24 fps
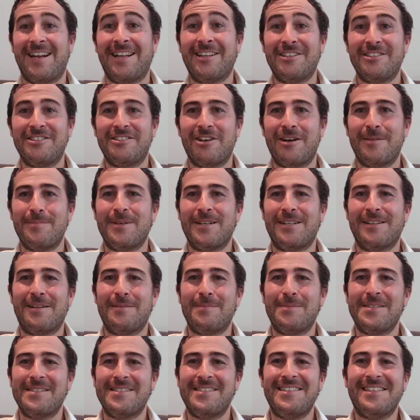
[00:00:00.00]
Hello Diamond
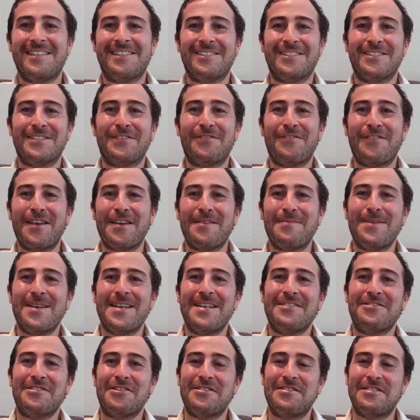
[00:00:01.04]
Clubbers, Nicholas
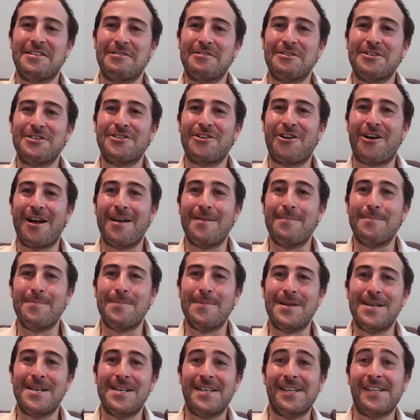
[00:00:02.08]
Fairbairn, doTERRA
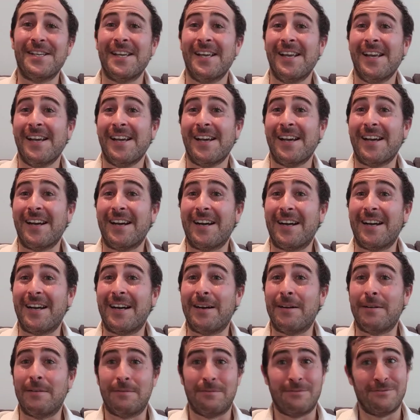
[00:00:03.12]
Diamond
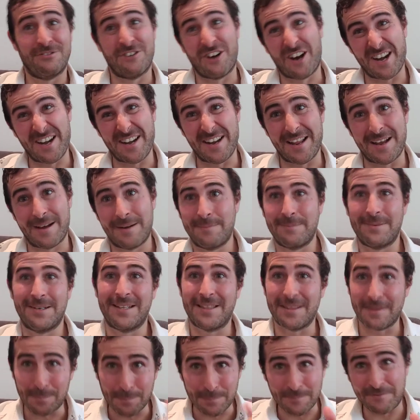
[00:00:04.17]
uh, right now, but
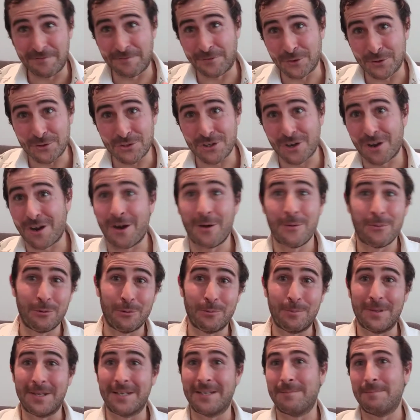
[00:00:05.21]
in the future I
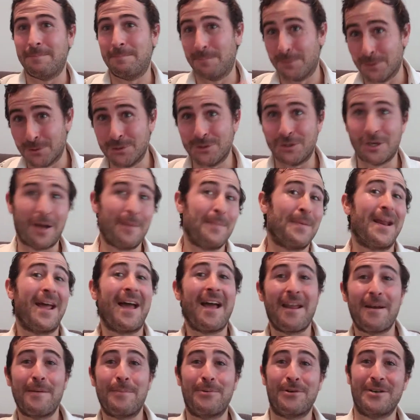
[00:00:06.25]
will be a blue diamond
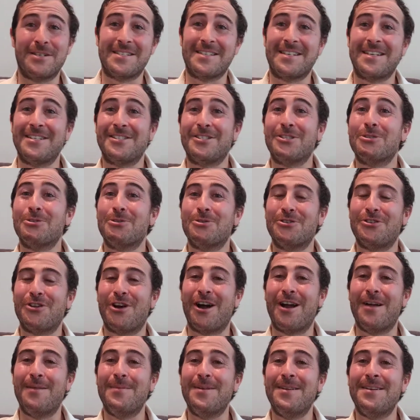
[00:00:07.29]
and a presidential
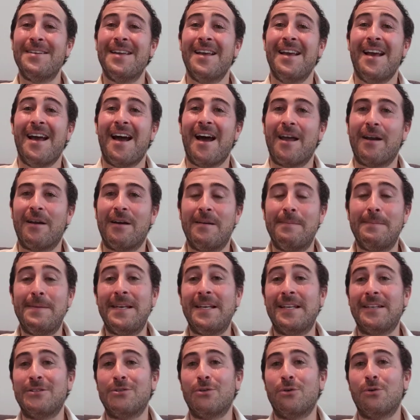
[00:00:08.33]
diamond, and I'm
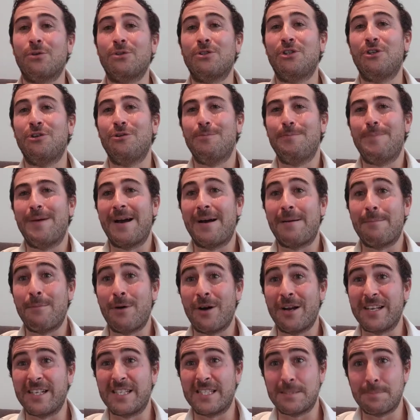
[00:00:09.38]
here to talk to you about
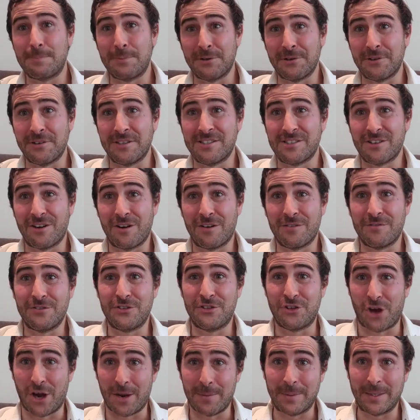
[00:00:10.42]
my experience
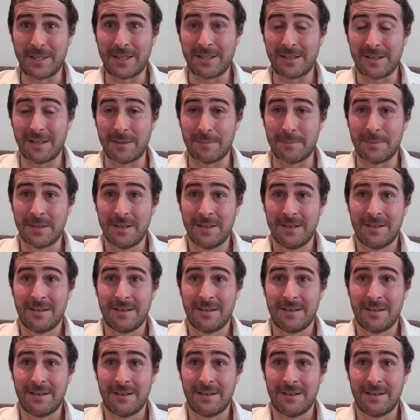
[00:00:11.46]
of Diamond Club.